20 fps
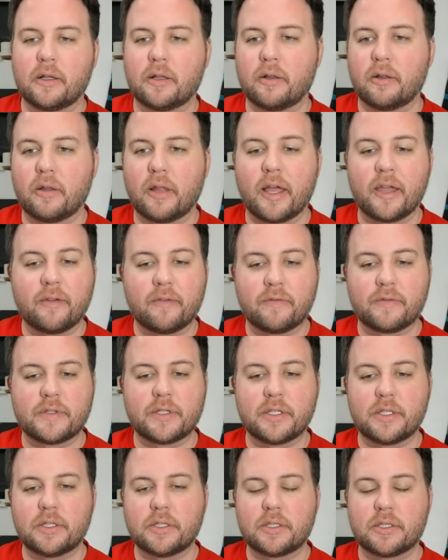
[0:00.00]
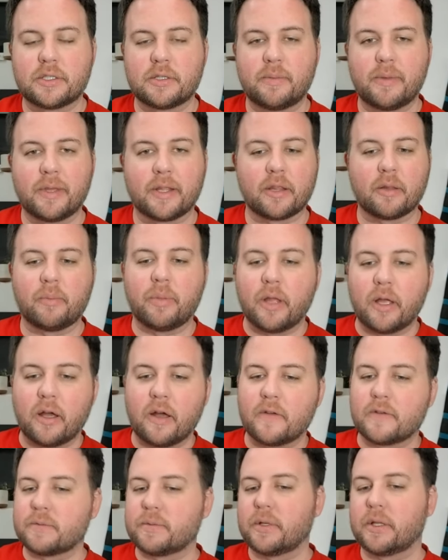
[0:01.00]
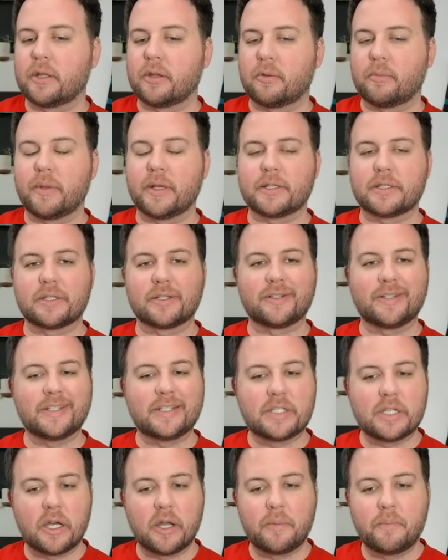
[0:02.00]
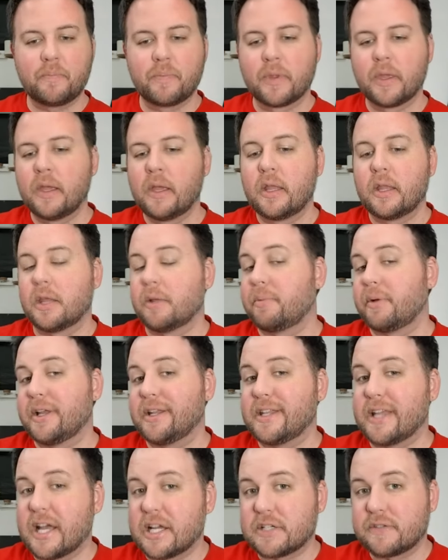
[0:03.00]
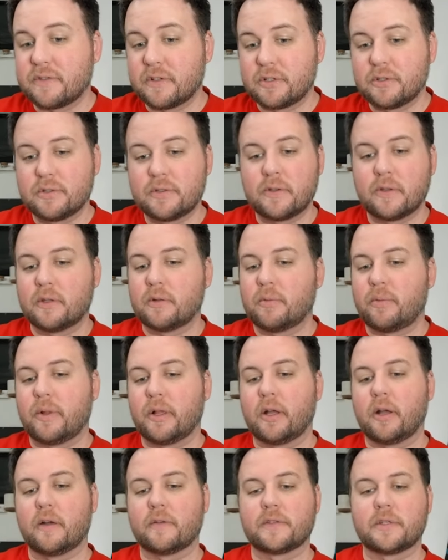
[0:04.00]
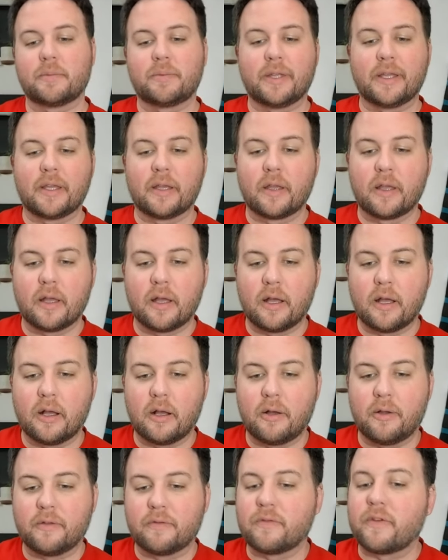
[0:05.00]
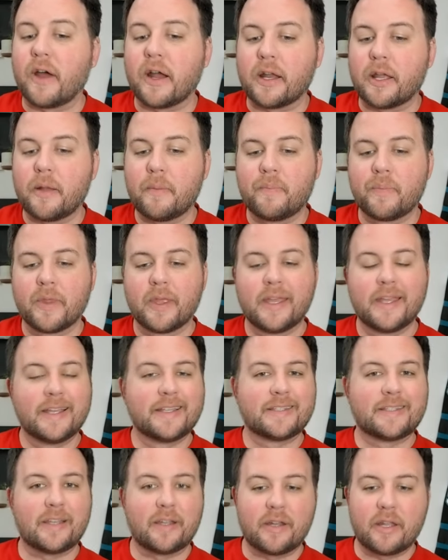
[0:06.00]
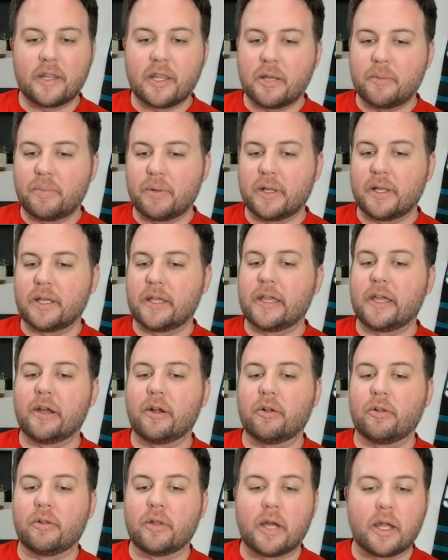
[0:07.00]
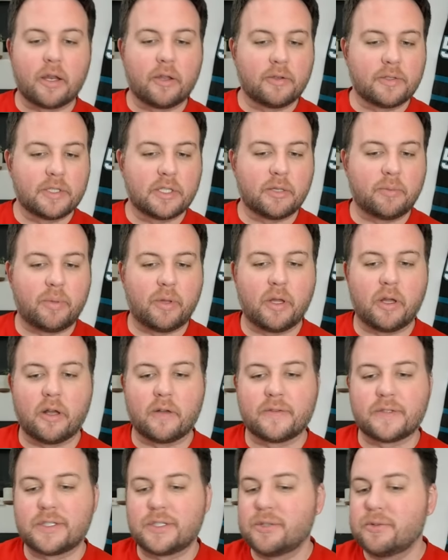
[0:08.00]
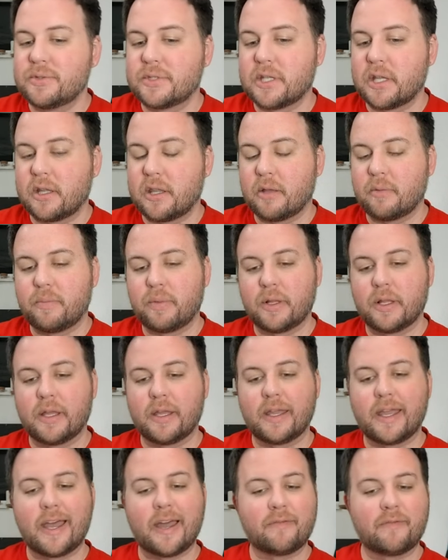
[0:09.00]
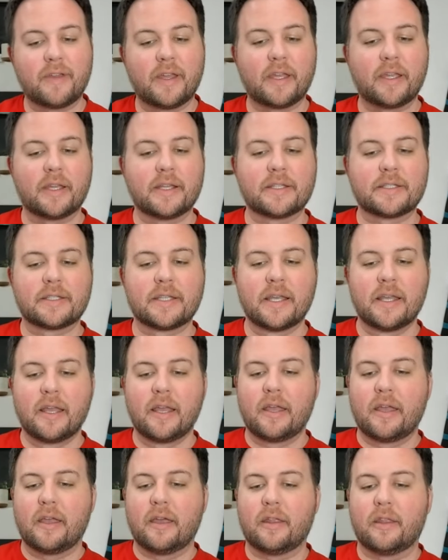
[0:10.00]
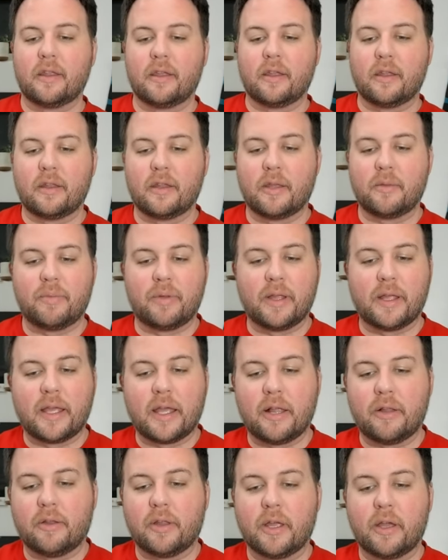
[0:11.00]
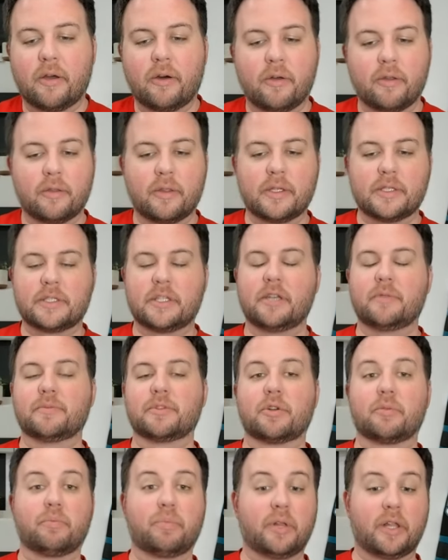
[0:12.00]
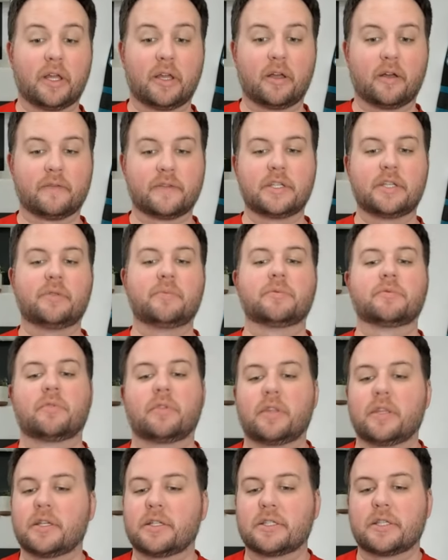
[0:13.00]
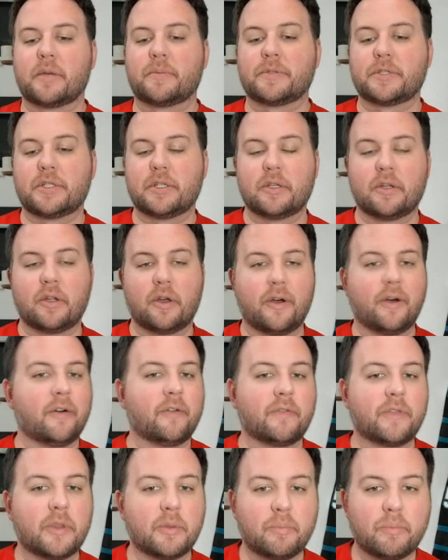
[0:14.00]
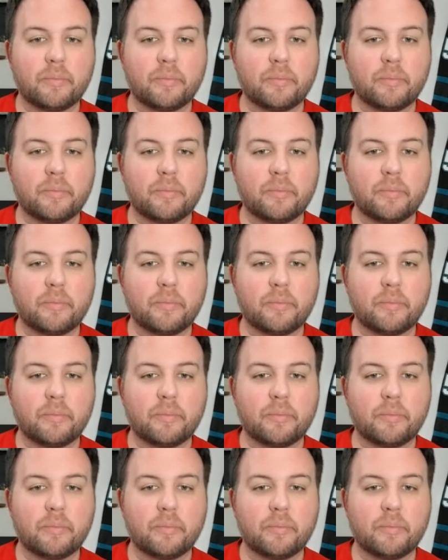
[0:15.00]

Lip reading: life to make the playoffs, but they're basically done. They play Nashville, who's in the playoffs. They play on Friday. Sunday they play Carolina, who's in the playoffs. Tuesday they play at Vegas, and then they play LA. All these teams are playoff teams with the exception of the